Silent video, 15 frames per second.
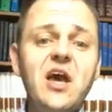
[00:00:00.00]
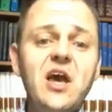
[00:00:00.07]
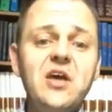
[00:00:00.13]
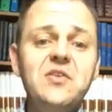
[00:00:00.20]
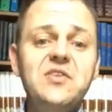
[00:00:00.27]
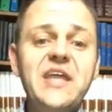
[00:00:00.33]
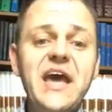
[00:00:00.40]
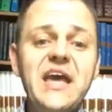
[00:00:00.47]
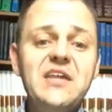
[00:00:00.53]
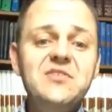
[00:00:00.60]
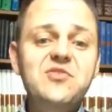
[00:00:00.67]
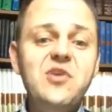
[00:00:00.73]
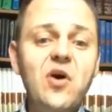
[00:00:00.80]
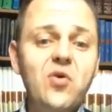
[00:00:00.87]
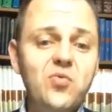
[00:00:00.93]
they
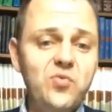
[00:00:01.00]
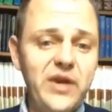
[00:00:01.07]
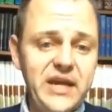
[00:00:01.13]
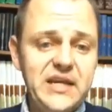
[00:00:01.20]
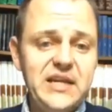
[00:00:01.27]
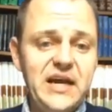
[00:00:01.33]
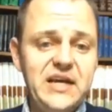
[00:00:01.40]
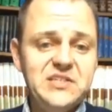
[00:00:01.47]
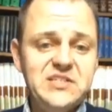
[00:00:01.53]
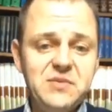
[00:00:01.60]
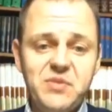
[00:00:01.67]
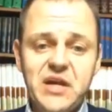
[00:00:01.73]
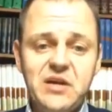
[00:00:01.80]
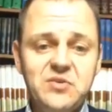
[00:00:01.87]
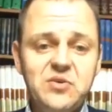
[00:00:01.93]
don't recognize him.
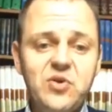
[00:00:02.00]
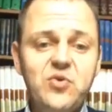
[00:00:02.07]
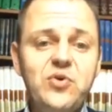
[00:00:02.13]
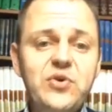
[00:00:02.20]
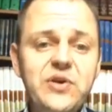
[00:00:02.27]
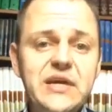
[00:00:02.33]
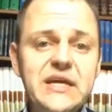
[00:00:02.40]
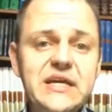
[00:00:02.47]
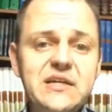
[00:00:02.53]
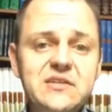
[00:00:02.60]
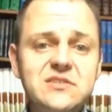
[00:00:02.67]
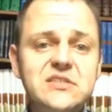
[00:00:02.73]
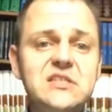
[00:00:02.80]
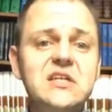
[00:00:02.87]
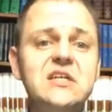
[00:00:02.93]
They don't know who he
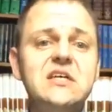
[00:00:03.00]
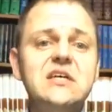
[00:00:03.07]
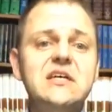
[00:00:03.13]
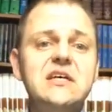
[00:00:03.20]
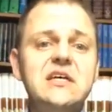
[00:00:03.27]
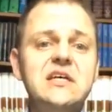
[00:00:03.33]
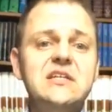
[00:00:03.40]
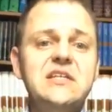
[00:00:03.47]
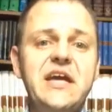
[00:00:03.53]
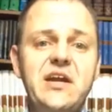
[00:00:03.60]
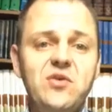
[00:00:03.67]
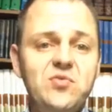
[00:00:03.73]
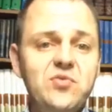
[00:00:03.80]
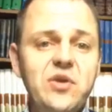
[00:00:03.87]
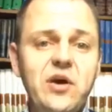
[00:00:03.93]
is. They
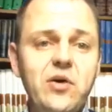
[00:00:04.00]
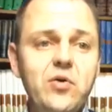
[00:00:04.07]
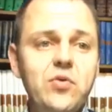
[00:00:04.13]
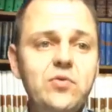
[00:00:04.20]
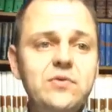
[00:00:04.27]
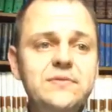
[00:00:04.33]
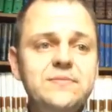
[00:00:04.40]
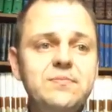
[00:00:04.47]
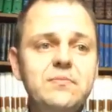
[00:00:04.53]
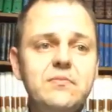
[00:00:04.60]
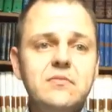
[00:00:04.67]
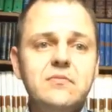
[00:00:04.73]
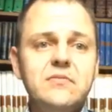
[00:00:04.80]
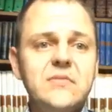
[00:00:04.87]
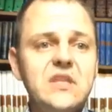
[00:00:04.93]
don't know
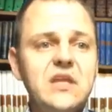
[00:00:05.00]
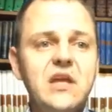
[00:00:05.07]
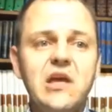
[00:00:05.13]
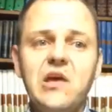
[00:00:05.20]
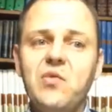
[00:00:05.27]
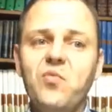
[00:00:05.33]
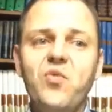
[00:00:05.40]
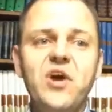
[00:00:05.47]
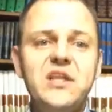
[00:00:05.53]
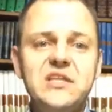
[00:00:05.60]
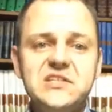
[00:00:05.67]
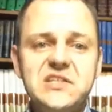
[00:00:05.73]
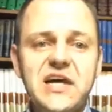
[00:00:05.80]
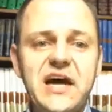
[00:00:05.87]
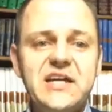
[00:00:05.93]
where
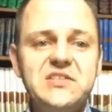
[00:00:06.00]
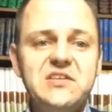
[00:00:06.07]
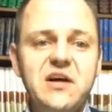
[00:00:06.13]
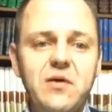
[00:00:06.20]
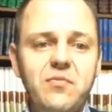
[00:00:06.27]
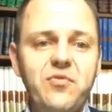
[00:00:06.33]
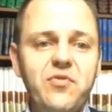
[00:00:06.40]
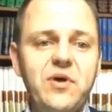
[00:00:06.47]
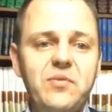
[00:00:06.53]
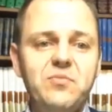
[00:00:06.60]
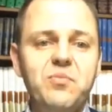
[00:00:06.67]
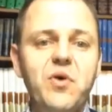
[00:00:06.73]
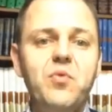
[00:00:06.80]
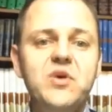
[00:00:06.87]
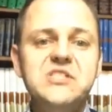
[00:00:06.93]
this guy's come from.
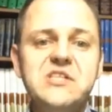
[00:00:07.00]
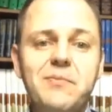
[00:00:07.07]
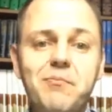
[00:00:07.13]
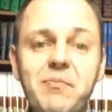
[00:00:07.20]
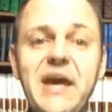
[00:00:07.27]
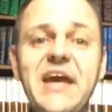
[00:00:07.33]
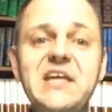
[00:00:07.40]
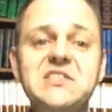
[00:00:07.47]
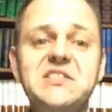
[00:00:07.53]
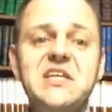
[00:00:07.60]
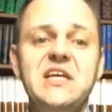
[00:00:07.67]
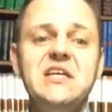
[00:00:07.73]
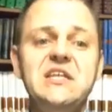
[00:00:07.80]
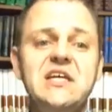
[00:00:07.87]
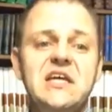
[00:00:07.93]
But what's
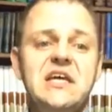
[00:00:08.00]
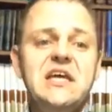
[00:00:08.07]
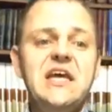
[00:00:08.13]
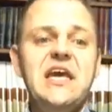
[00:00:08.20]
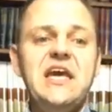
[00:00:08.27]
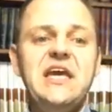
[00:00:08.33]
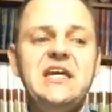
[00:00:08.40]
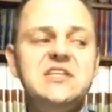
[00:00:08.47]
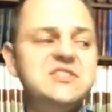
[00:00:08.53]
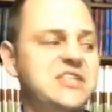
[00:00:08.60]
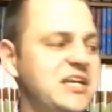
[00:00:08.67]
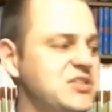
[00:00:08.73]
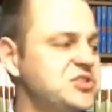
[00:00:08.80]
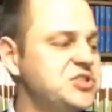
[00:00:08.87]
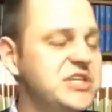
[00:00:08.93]
amazing is
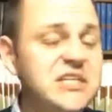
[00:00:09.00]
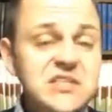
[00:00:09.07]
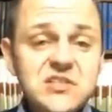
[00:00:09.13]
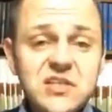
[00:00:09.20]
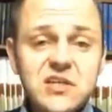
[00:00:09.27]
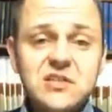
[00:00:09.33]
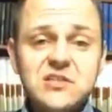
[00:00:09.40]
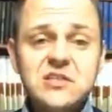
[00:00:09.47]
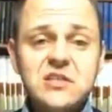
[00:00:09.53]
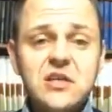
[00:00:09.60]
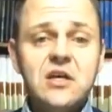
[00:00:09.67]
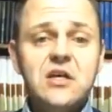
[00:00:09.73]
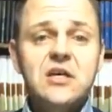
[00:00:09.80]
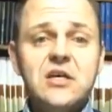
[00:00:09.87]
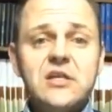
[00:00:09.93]
that Jesus
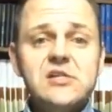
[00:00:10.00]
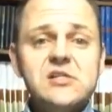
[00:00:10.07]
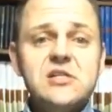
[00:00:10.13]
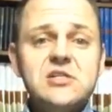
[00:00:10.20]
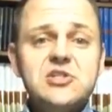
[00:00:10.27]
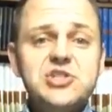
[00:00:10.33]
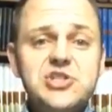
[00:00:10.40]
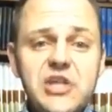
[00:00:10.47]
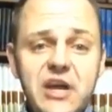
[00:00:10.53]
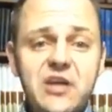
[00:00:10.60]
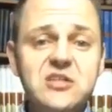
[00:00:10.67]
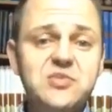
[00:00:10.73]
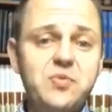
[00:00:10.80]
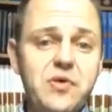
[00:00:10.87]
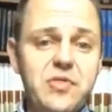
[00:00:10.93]

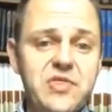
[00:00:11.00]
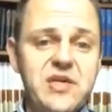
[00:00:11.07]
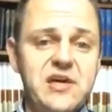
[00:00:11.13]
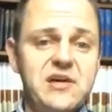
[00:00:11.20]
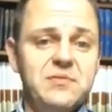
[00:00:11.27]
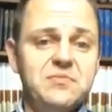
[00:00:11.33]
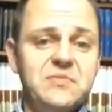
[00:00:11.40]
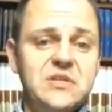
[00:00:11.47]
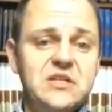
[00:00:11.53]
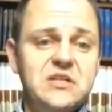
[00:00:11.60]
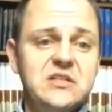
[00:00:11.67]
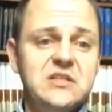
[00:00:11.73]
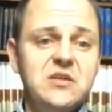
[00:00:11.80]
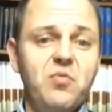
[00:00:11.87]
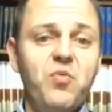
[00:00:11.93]
shares with them
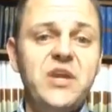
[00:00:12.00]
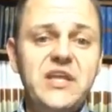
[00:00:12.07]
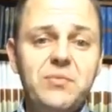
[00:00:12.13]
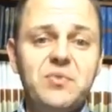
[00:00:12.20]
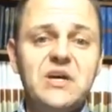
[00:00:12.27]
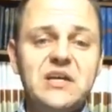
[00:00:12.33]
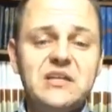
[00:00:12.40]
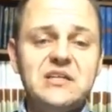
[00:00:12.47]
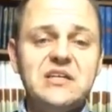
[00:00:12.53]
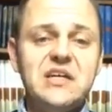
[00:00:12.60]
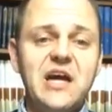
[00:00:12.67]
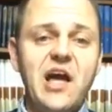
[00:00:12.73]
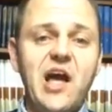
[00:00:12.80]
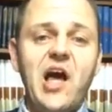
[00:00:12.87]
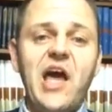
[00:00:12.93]
when he
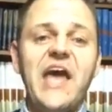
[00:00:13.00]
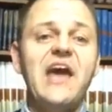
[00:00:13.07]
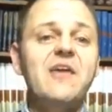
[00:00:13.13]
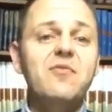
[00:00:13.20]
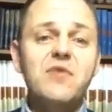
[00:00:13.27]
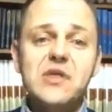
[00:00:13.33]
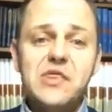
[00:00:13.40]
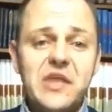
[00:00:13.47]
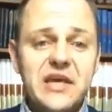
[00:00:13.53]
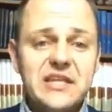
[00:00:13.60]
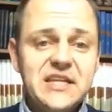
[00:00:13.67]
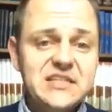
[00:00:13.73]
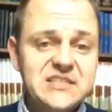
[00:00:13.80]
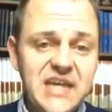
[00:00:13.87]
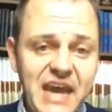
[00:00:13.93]
everything
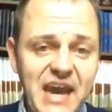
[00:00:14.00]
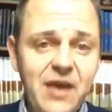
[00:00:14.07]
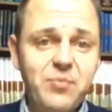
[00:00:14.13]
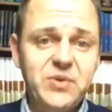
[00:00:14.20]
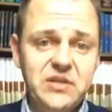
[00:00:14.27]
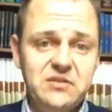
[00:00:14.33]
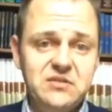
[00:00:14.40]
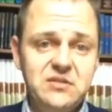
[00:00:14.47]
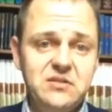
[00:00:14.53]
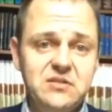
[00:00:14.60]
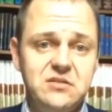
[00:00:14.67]
that's happened